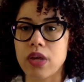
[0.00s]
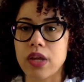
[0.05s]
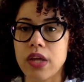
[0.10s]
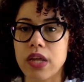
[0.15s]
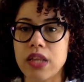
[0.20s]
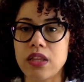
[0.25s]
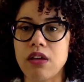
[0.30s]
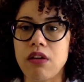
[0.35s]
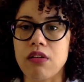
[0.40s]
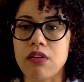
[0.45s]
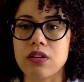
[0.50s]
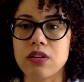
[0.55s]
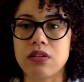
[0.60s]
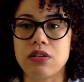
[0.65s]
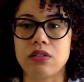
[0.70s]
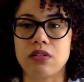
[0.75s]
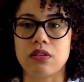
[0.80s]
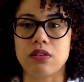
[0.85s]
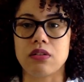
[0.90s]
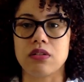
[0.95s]
In the
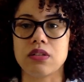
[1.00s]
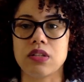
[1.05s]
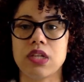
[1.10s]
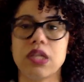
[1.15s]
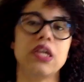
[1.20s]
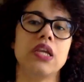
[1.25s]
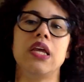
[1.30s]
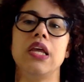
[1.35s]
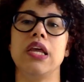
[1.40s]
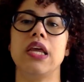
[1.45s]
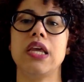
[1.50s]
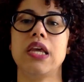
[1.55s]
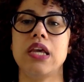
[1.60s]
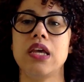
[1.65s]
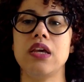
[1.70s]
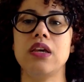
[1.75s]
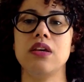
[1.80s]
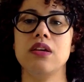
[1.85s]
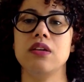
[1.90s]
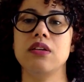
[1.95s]
article,
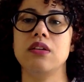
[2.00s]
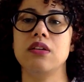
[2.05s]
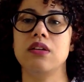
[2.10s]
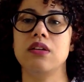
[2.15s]
he